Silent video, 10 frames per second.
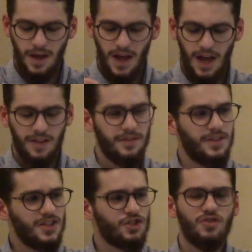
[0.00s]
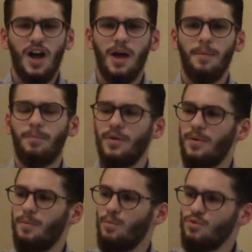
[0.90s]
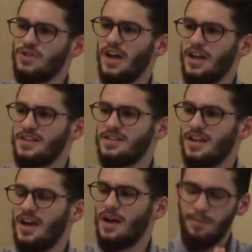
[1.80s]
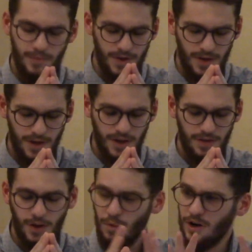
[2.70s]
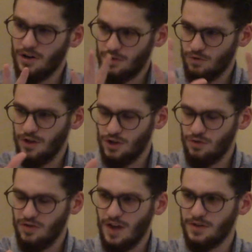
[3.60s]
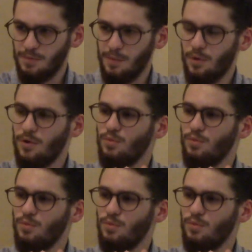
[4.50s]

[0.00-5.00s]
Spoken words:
And this tribe, Musa alayhi salam, they were 22,000 people.